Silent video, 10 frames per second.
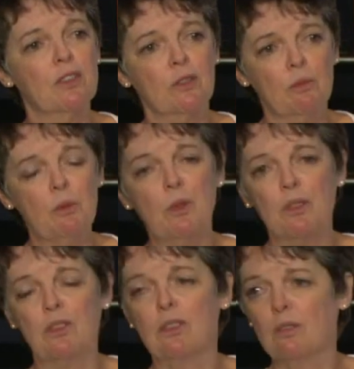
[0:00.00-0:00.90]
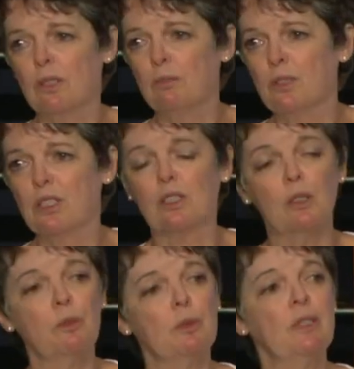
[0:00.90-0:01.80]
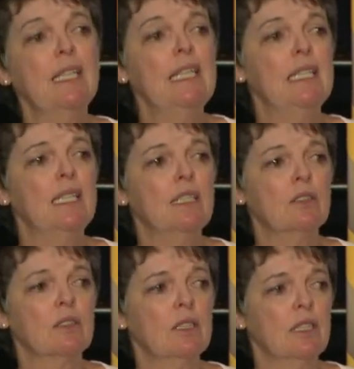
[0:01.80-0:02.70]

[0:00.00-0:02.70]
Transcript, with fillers: that are important to the, a particular woman is,